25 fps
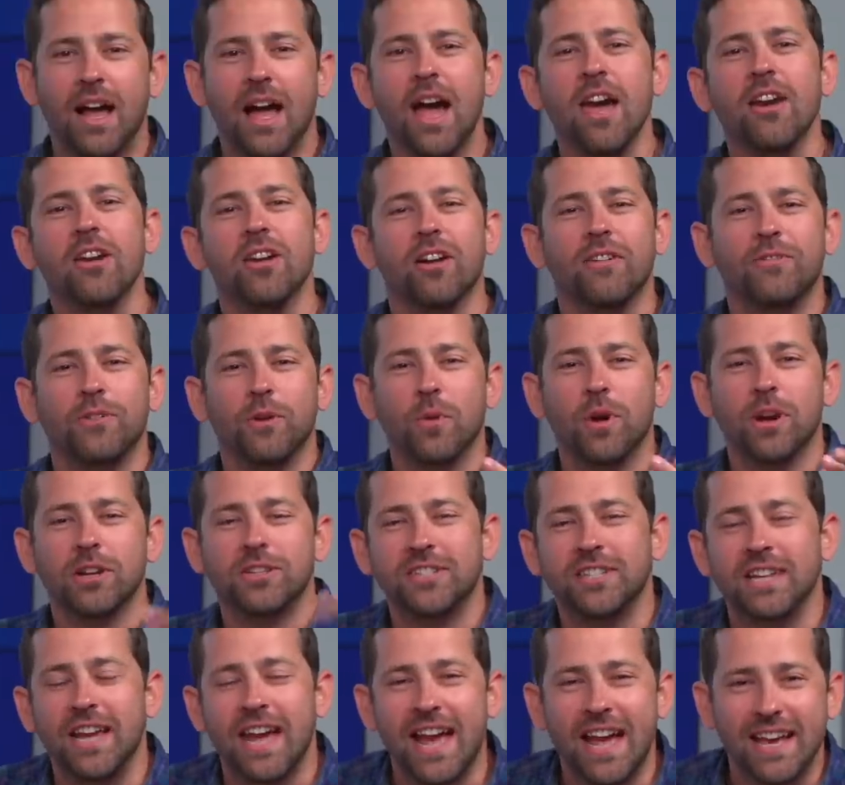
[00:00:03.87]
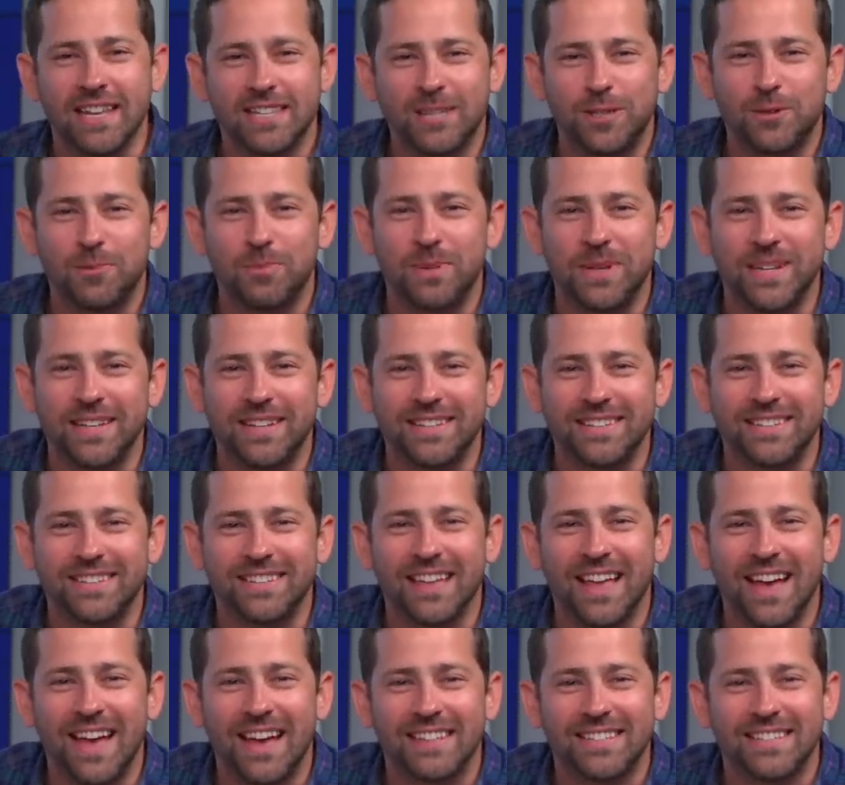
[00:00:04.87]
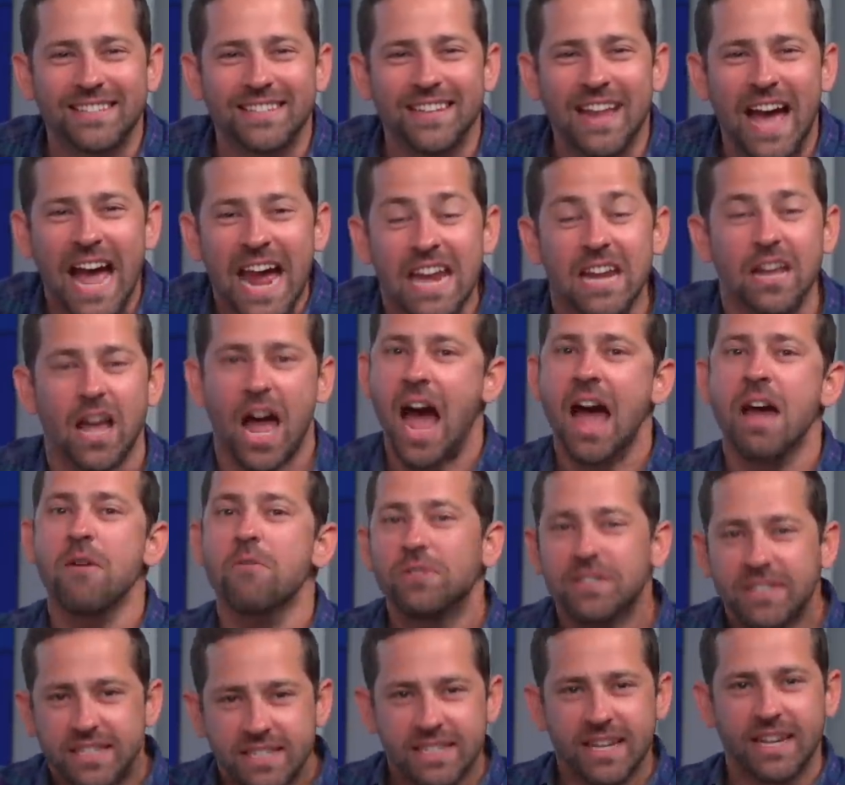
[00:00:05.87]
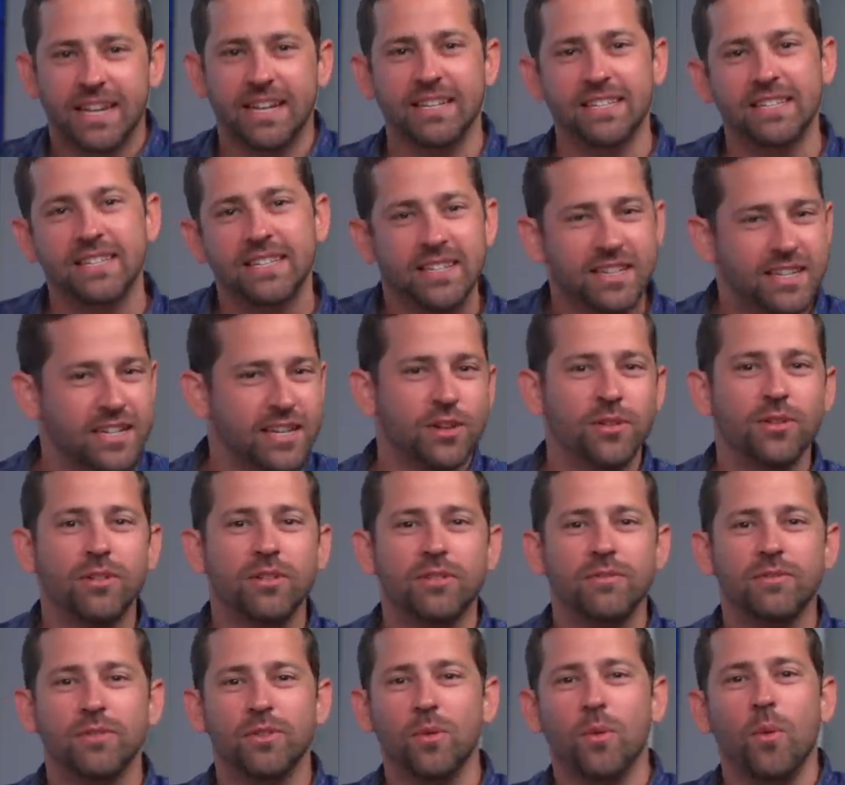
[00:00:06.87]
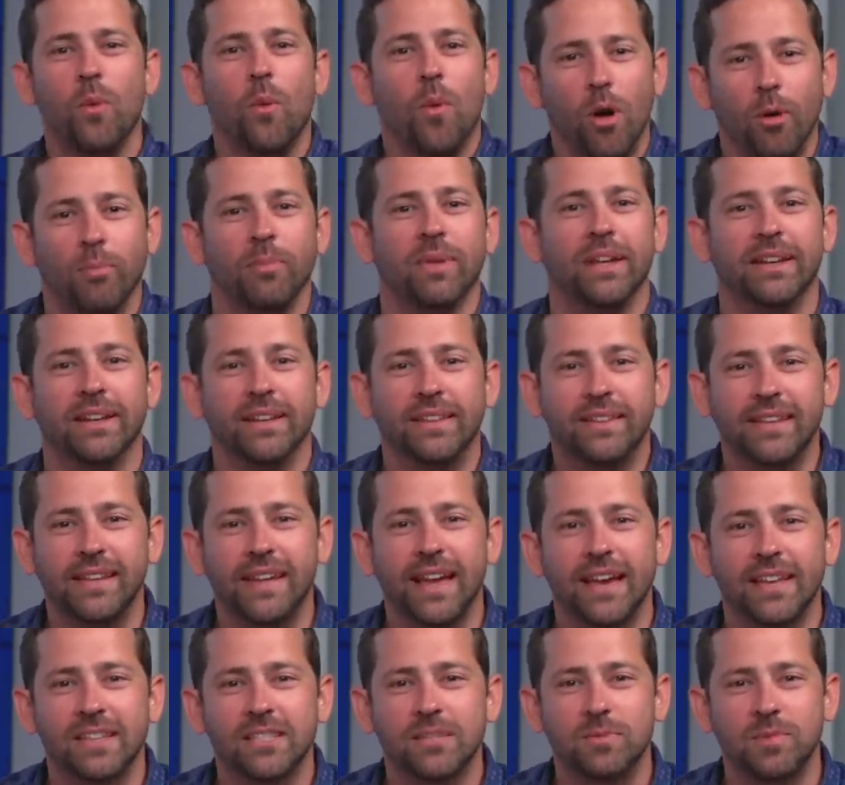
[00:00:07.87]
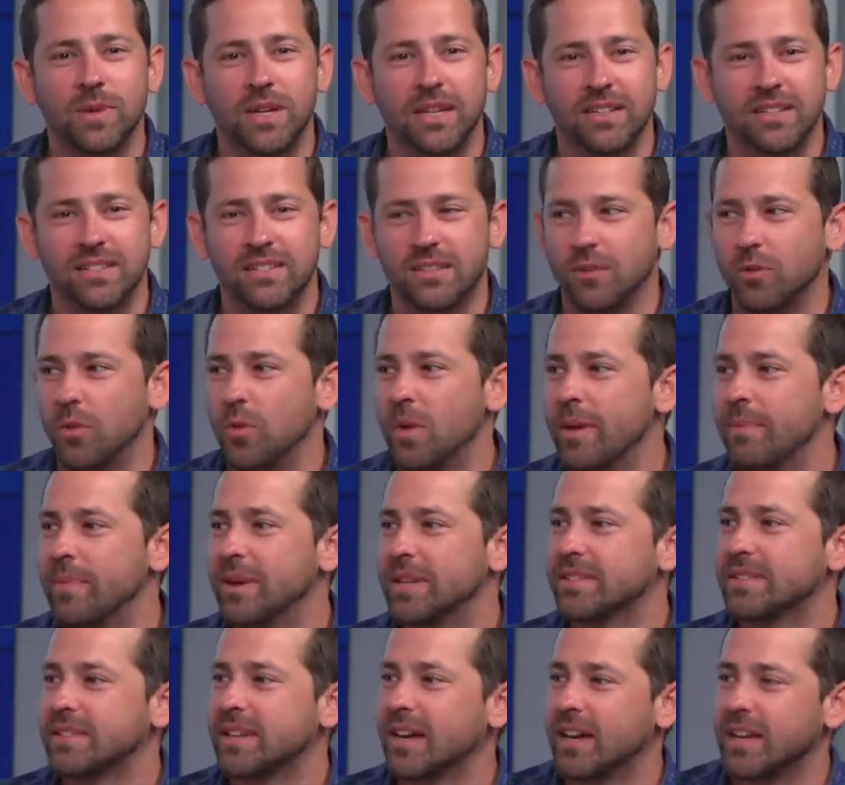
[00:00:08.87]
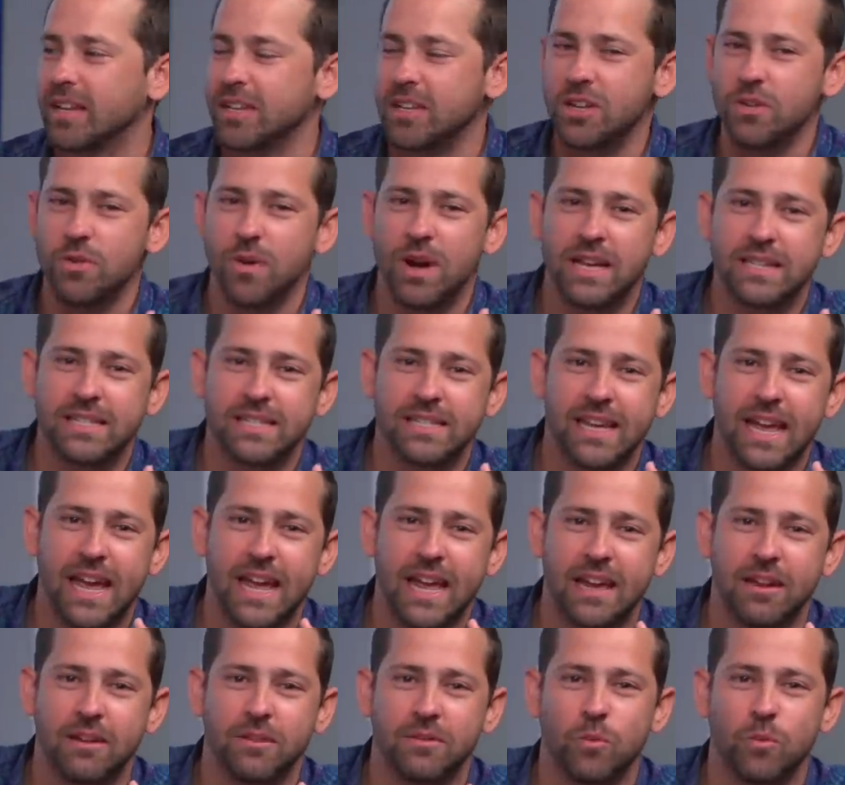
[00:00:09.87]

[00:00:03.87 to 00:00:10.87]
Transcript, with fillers: I don't know if you watched the ESPYs last night. I would say it's the year of the woman at the ESPYs. The women's uh, U S A